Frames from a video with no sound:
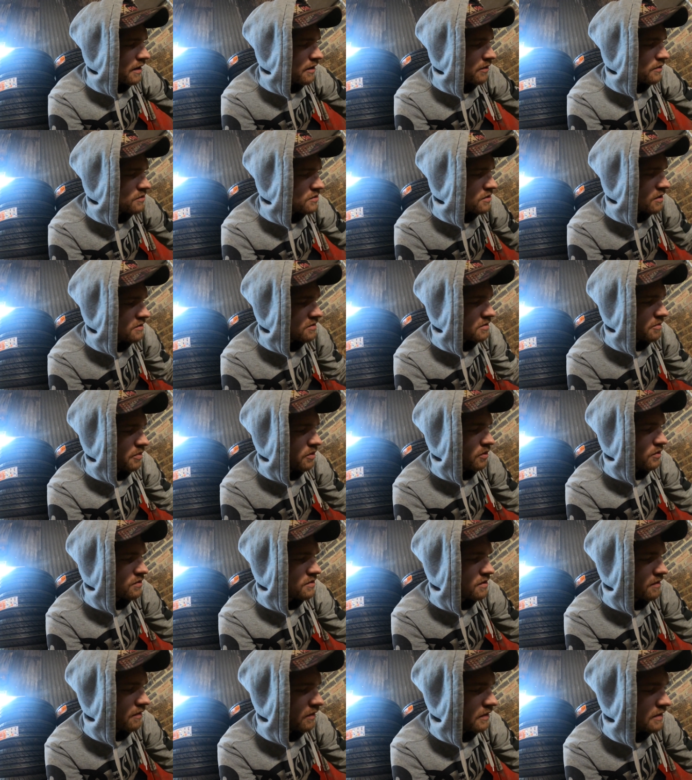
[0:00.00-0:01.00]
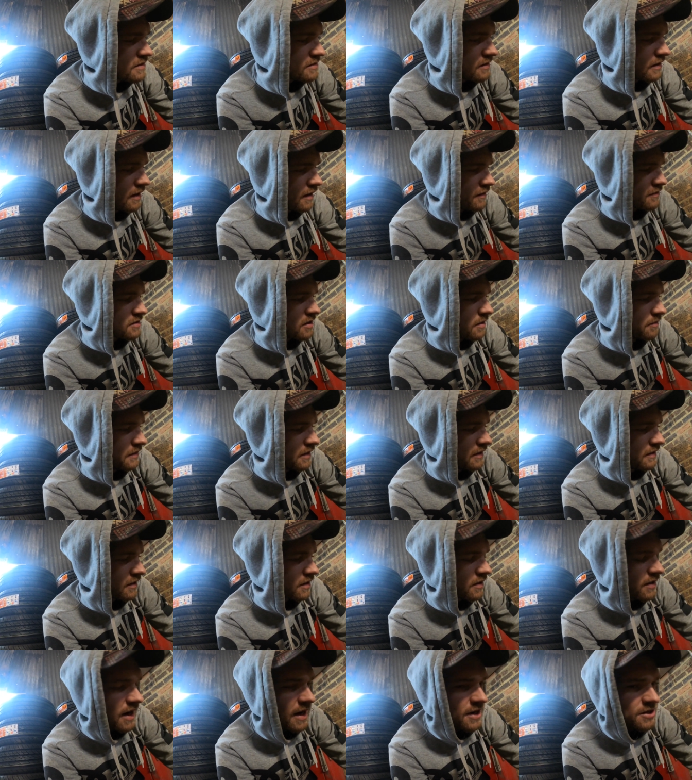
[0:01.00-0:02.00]
out, so I suppose at least I'll have somebody
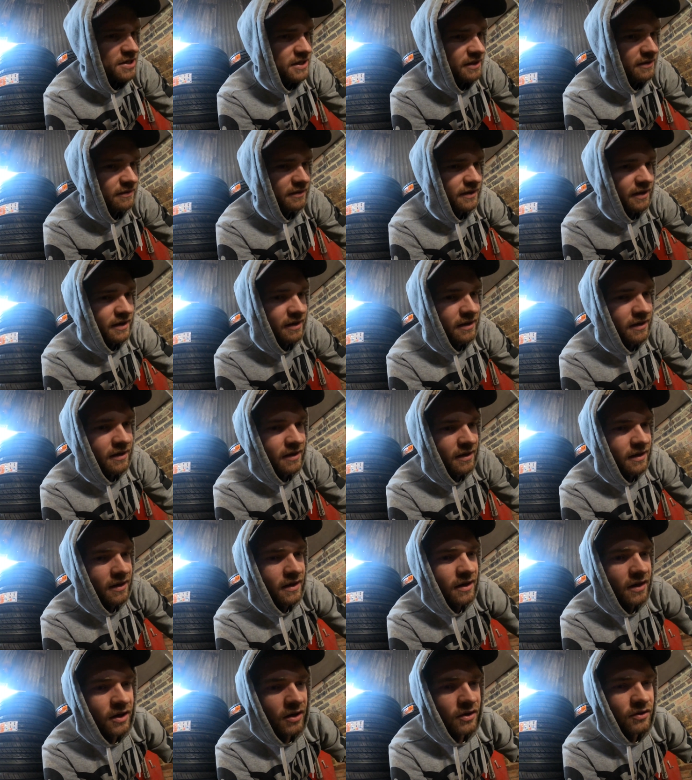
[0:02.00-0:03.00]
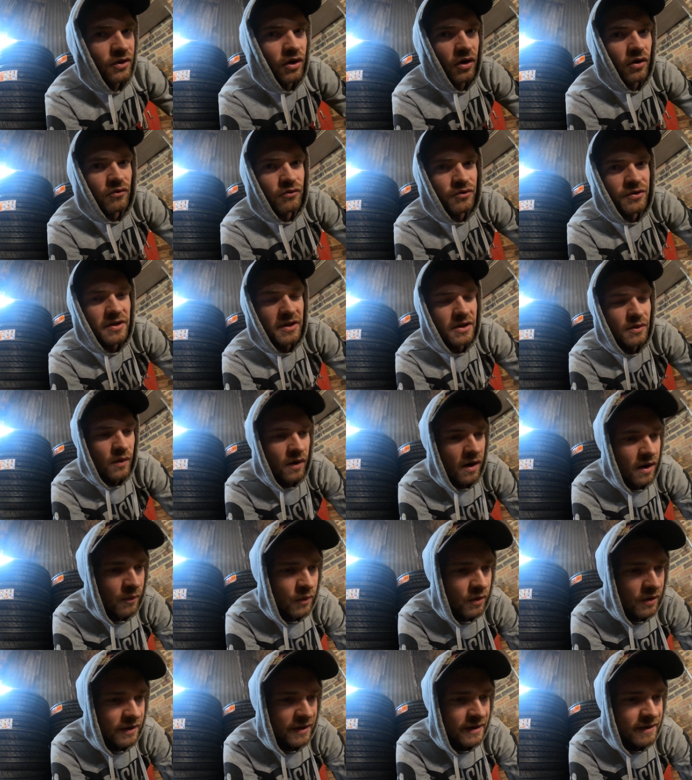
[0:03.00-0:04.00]
to crash into. Not really what I
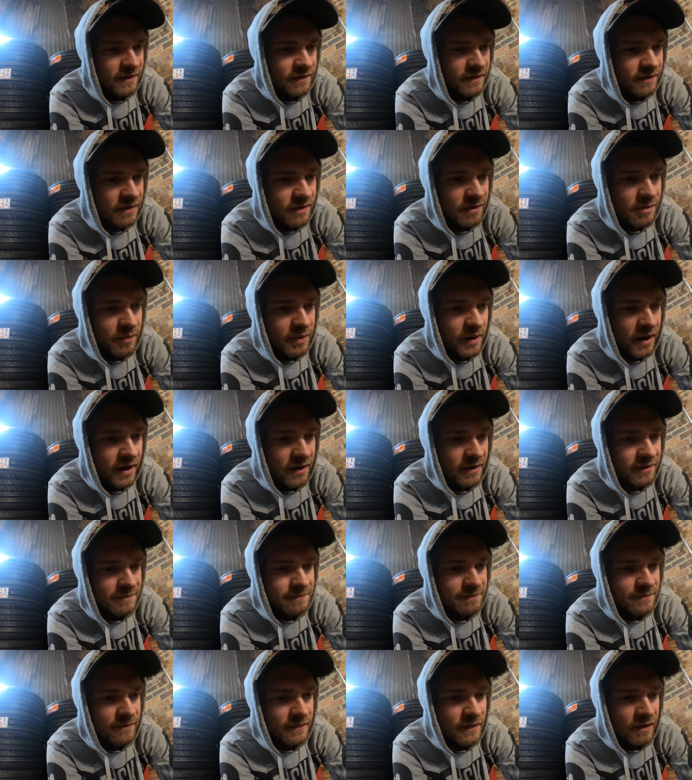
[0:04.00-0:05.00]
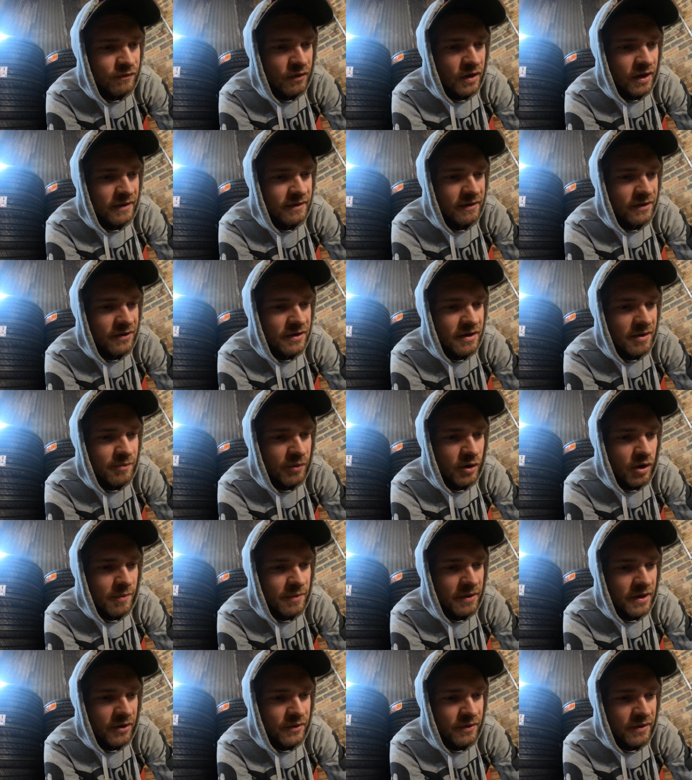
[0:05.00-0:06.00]
wanted, but I've not had the green
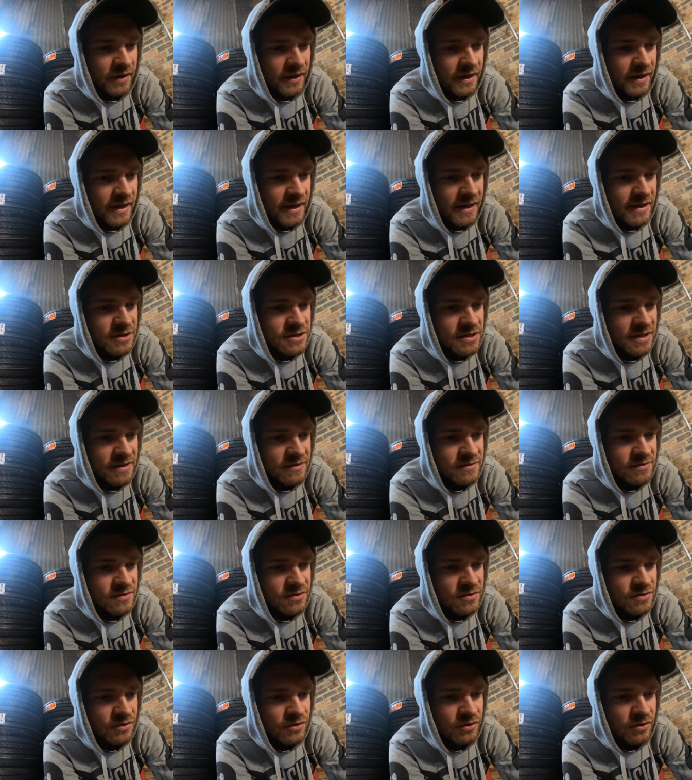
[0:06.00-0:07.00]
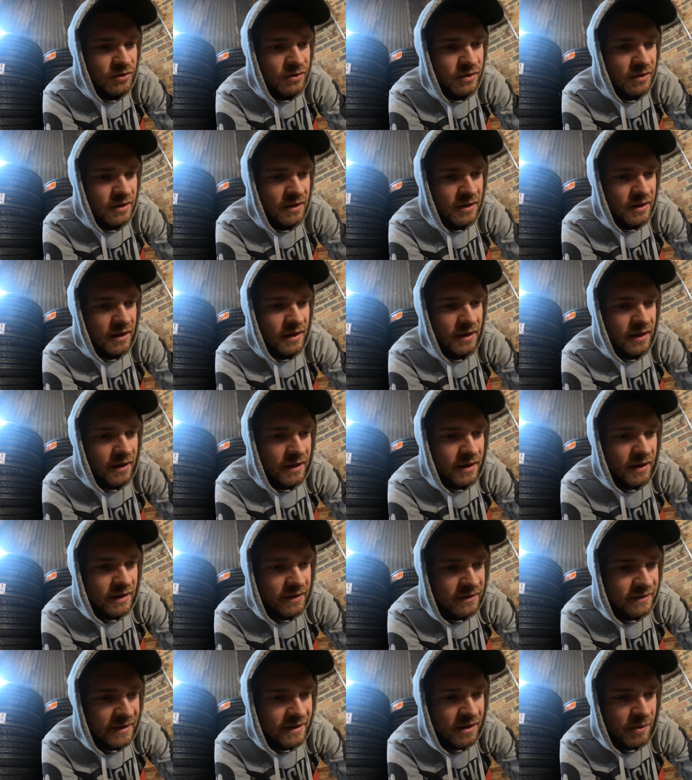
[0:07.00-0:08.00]
bomber out in ages, so
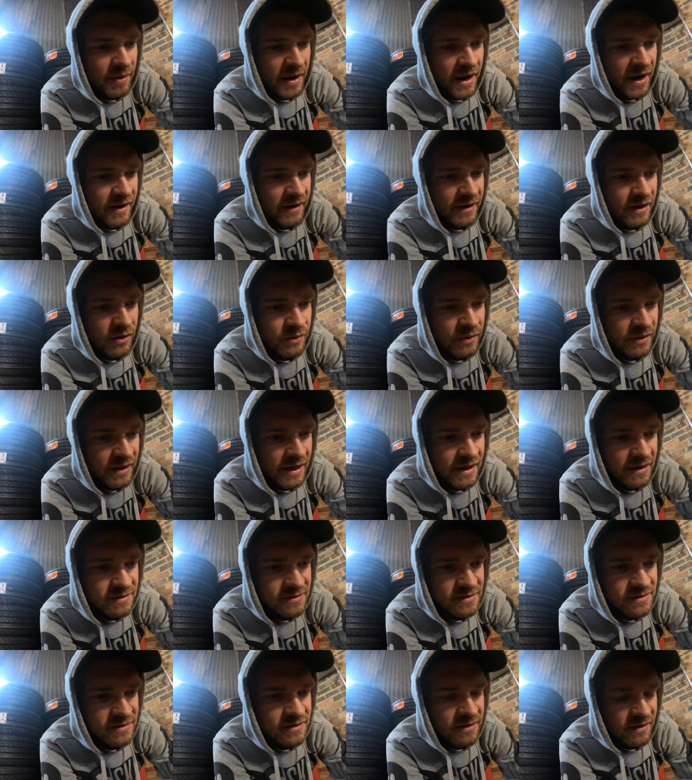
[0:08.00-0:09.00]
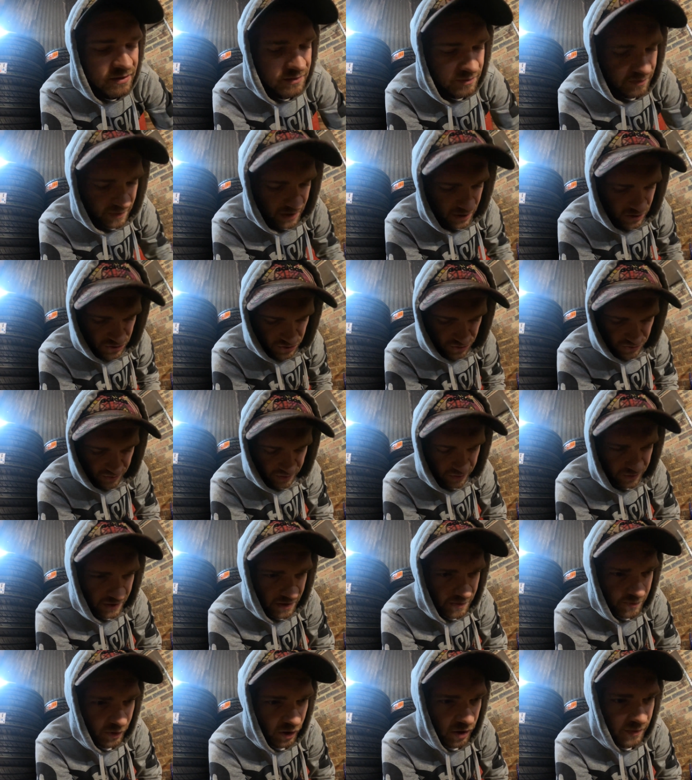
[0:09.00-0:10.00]
take the battery out of this, make sure the
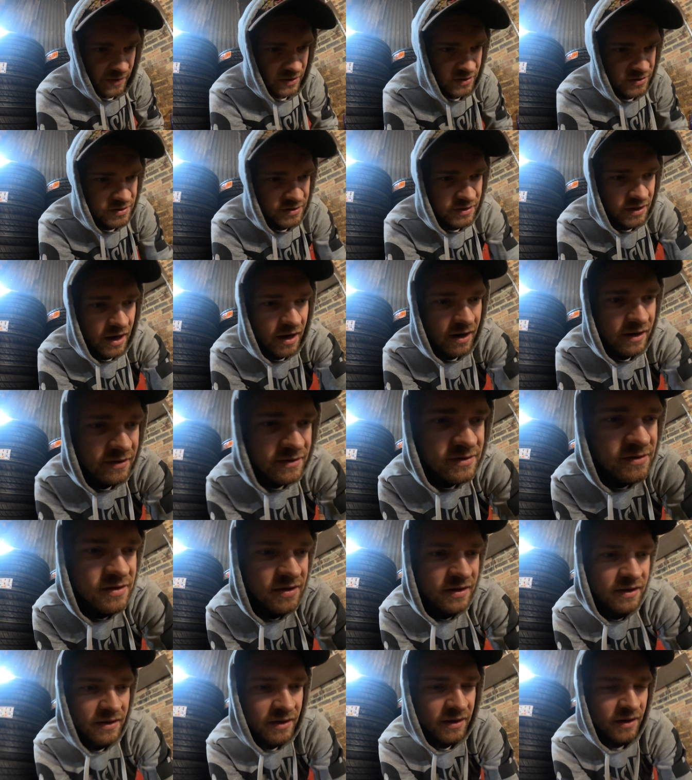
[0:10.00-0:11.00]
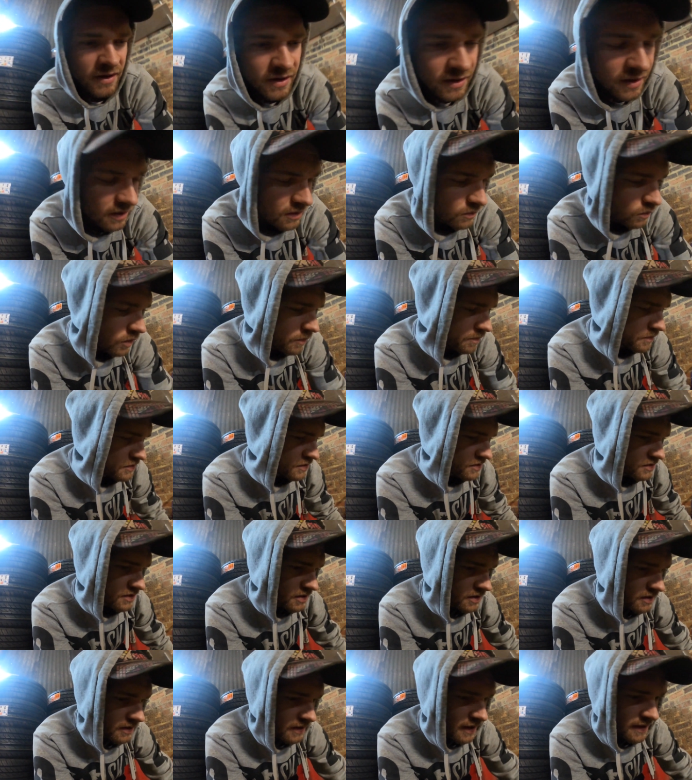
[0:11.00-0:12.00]
green bomber starts.
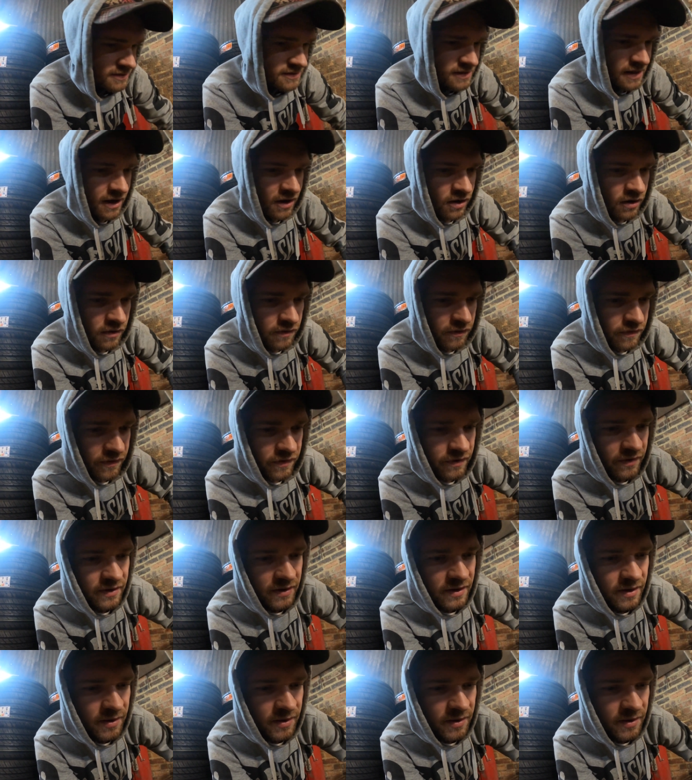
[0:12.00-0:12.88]
Whoops, that's that off.